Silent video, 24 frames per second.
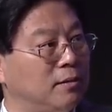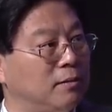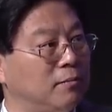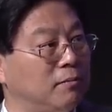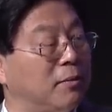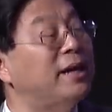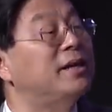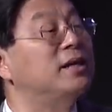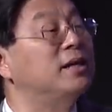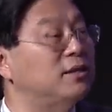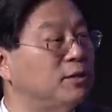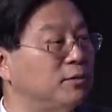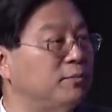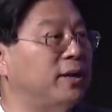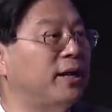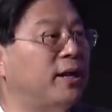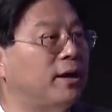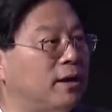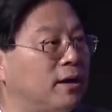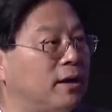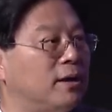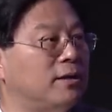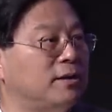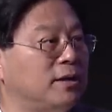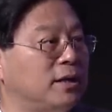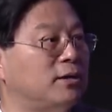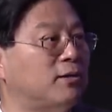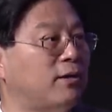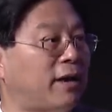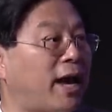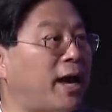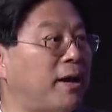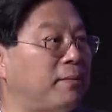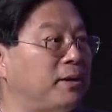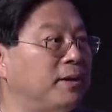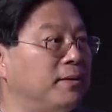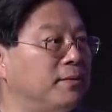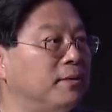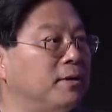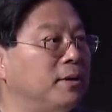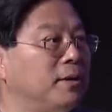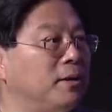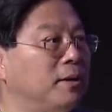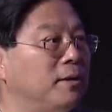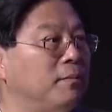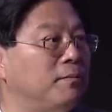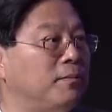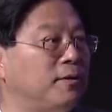might need to be, uh, need to happen
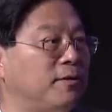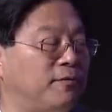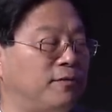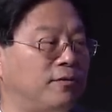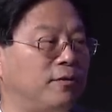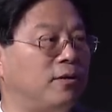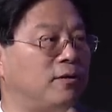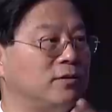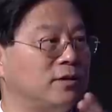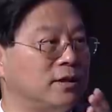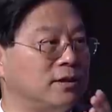before